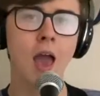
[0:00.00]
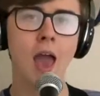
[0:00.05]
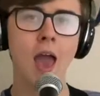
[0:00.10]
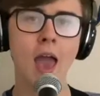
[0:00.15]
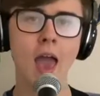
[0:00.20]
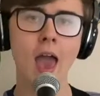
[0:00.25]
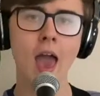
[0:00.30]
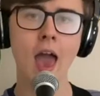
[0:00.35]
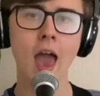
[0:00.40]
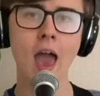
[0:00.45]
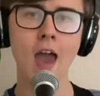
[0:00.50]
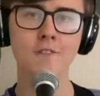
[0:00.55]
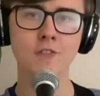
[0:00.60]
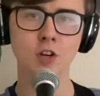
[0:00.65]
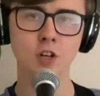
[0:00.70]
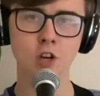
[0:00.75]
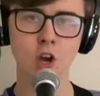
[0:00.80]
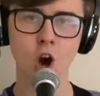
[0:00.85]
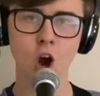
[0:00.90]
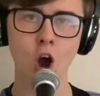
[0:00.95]

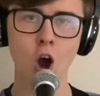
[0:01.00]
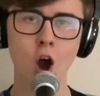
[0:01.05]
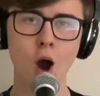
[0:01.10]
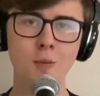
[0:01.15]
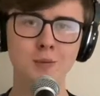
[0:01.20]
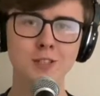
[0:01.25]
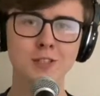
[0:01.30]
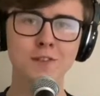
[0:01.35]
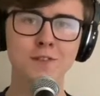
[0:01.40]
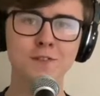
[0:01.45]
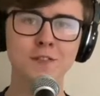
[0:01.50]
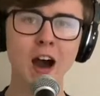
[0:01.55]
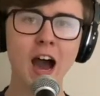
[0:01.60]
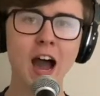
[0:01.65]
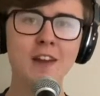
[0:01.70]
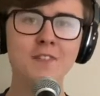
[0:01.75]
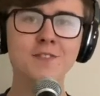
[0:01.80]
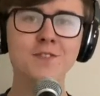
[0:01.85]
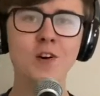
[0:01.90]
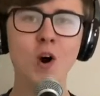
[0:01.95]
Heaven comes to
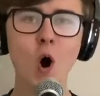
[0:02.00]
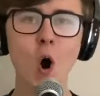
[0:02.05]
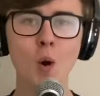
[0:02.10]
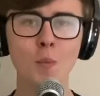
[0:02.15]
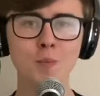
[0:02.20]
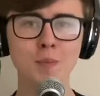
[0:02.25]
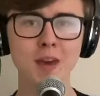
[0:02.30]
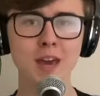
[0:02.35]
fight for